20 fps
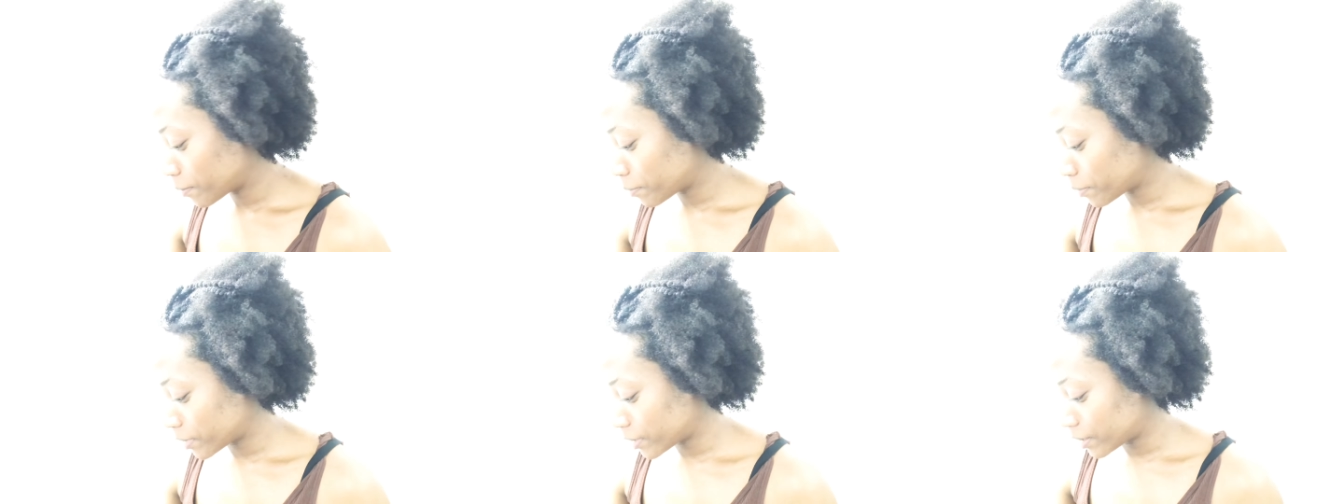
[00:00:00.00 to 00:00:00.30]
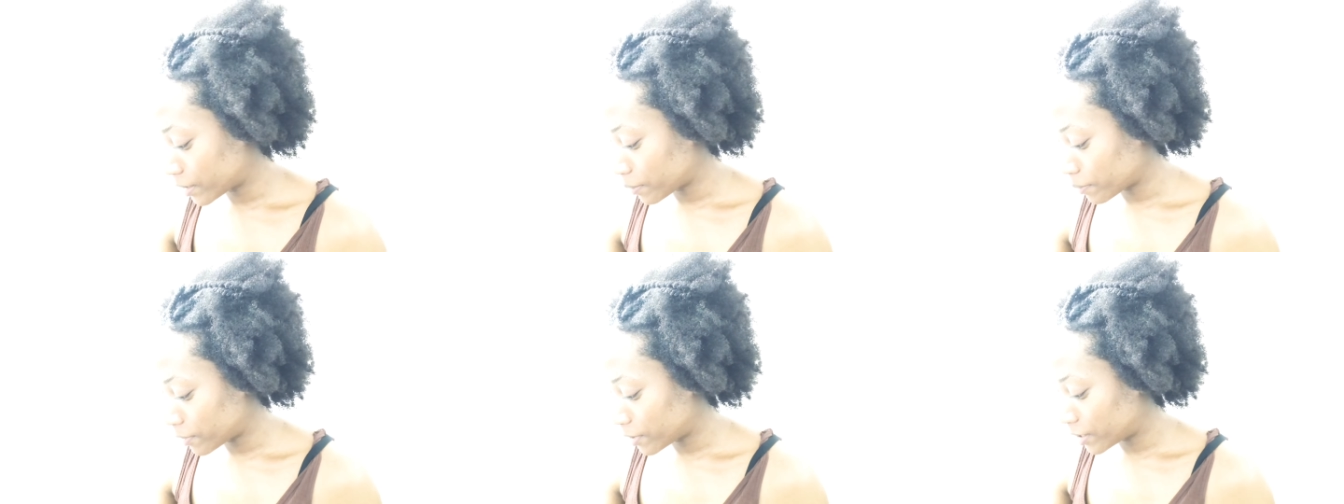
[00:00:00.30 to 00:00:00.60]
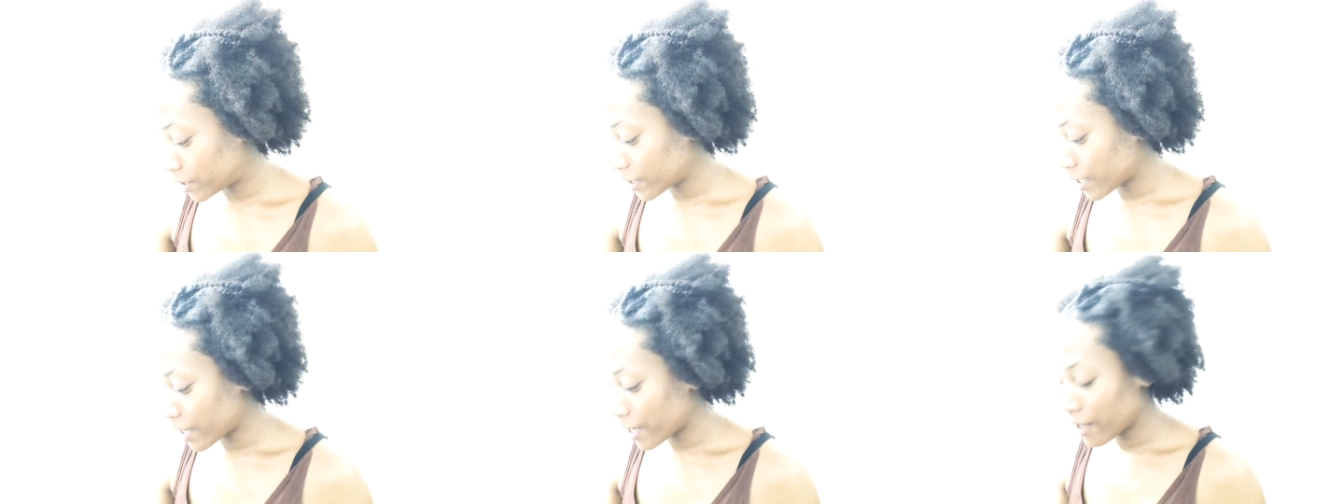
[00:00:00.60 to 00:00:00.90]
put some
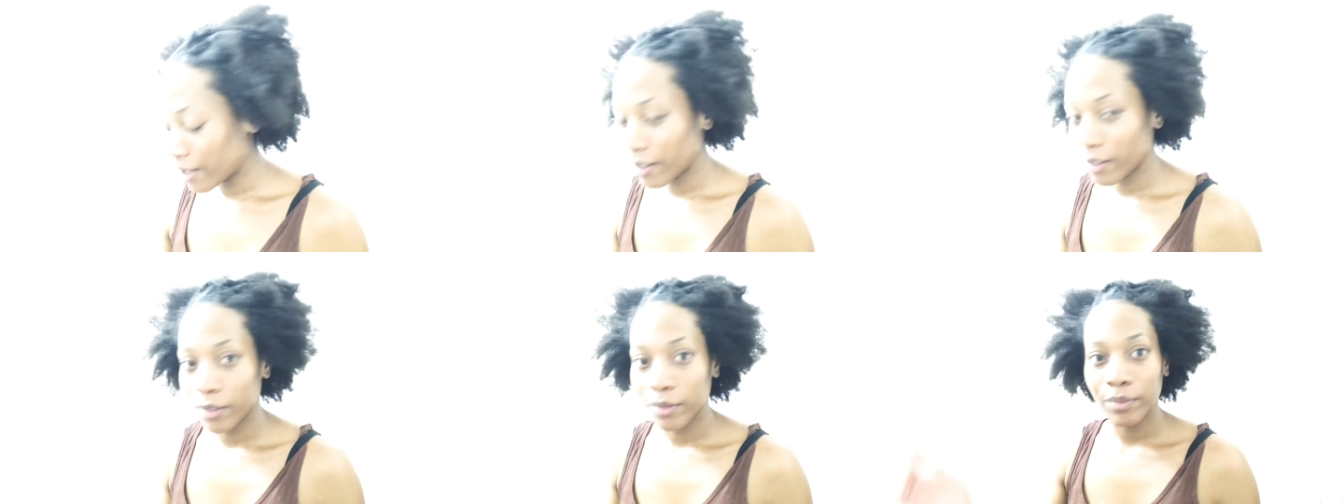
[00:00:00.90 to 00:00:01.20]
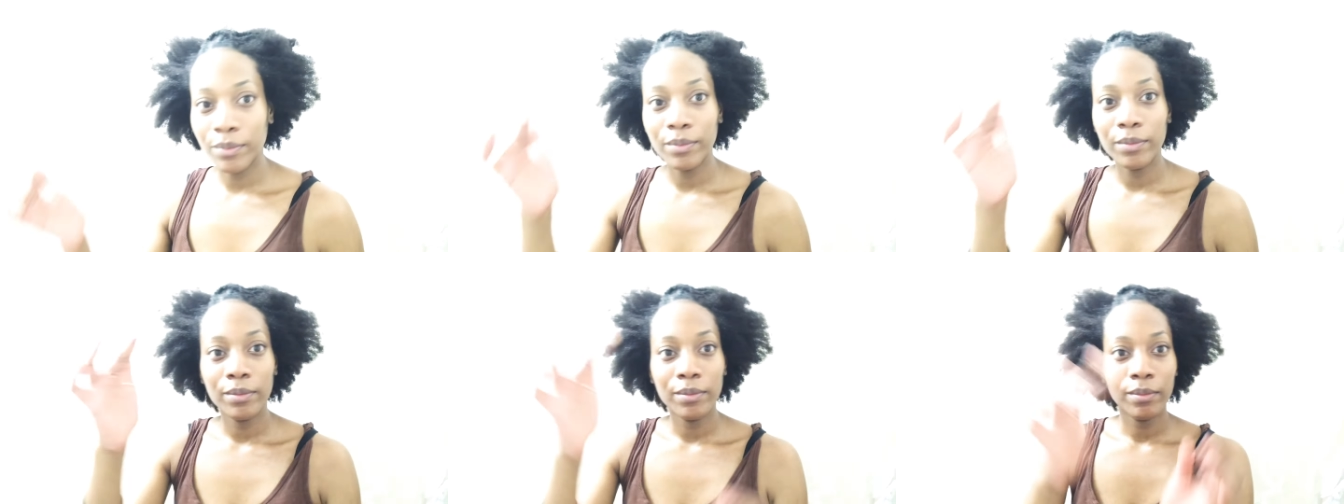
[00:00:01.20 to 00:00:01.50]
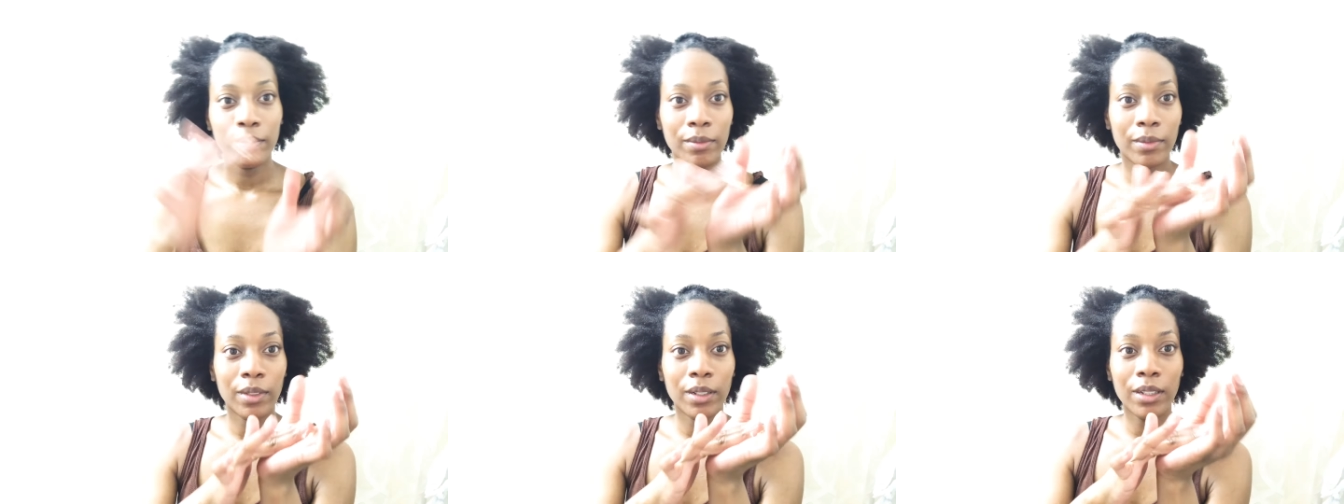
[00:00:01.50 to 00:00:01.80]
gel,
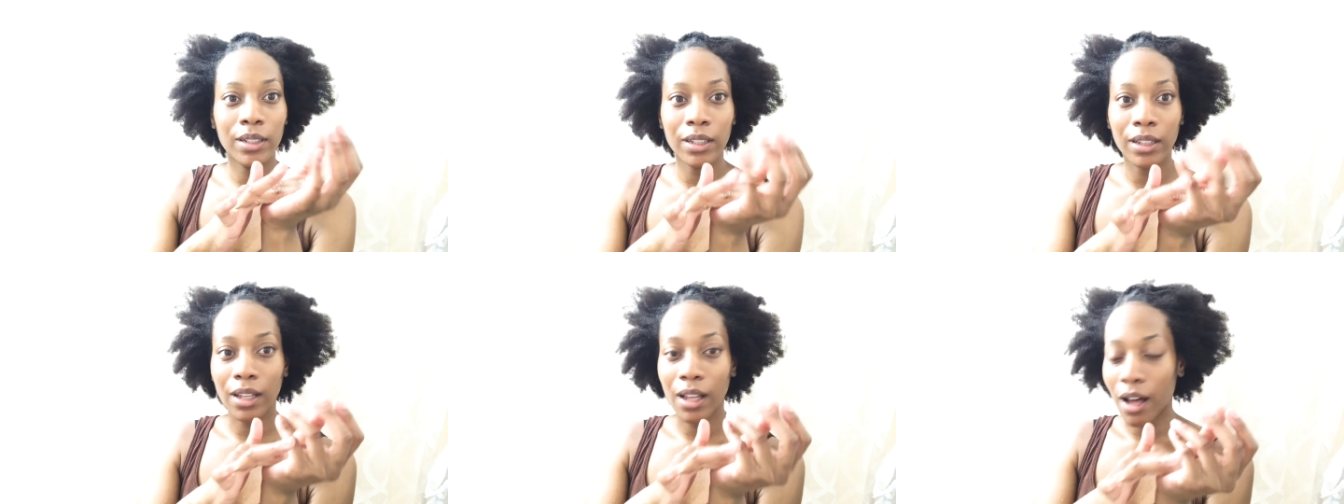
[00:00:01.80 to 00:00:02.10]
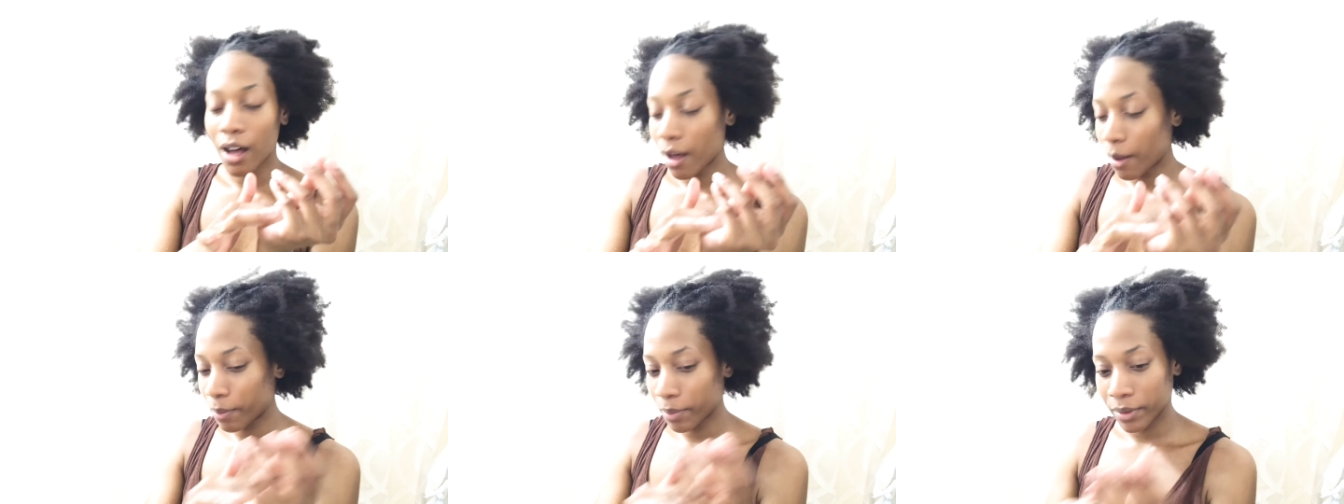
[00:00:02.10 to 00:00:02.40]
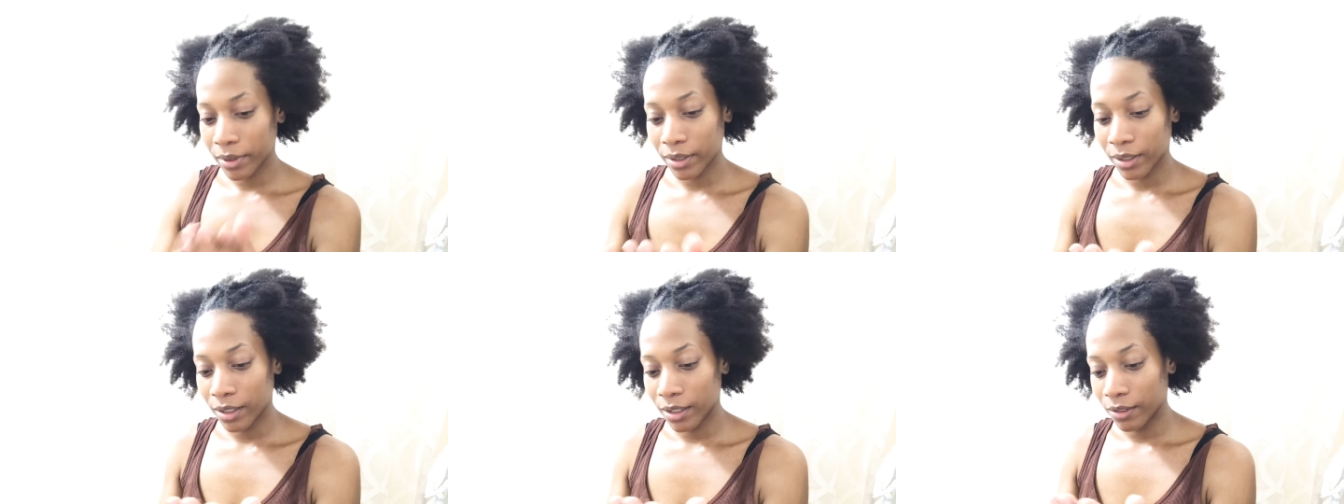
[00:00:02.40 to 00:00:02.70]
glop
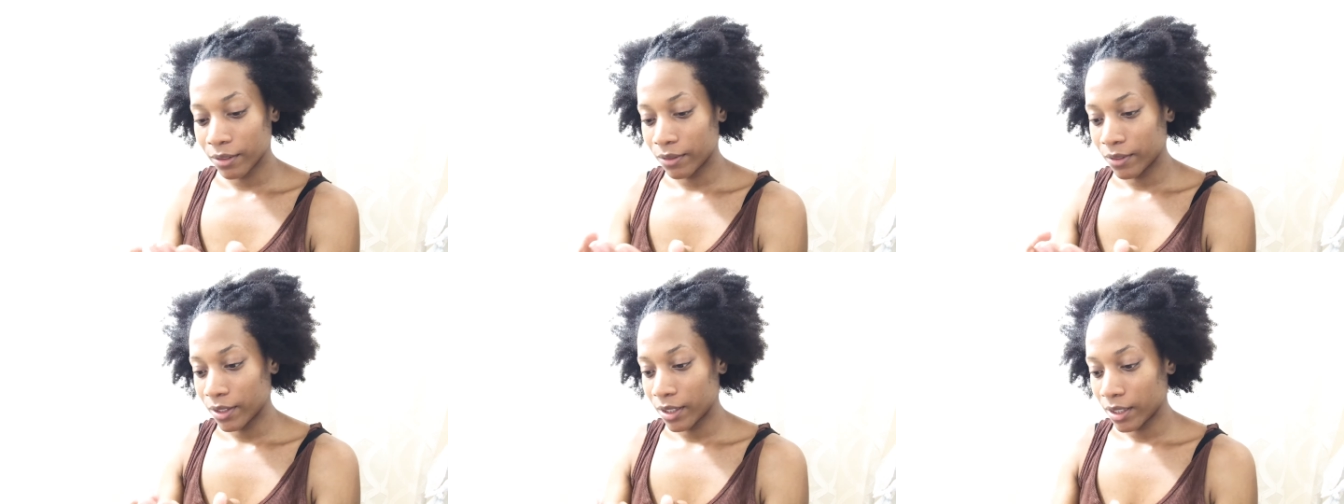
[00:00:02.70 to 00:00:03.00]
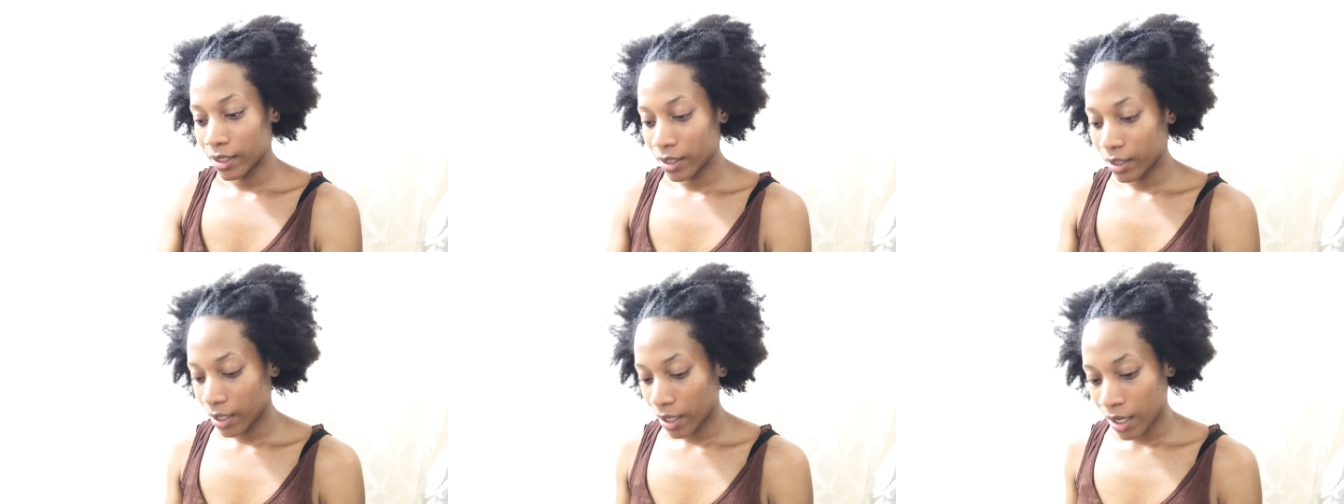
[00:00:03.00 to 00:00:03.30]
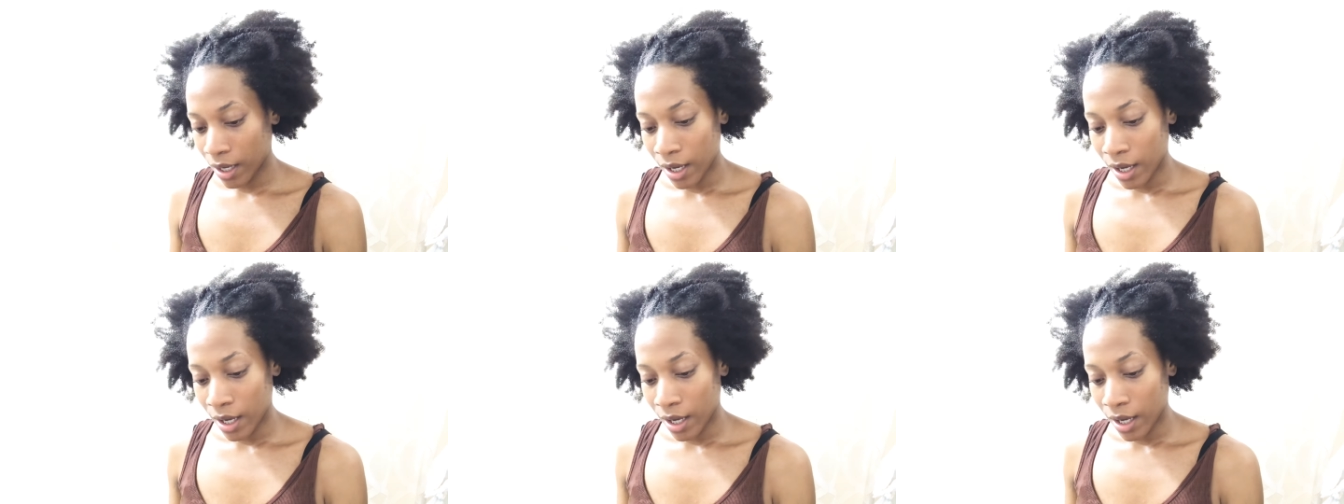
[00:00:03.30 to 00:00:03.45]
of it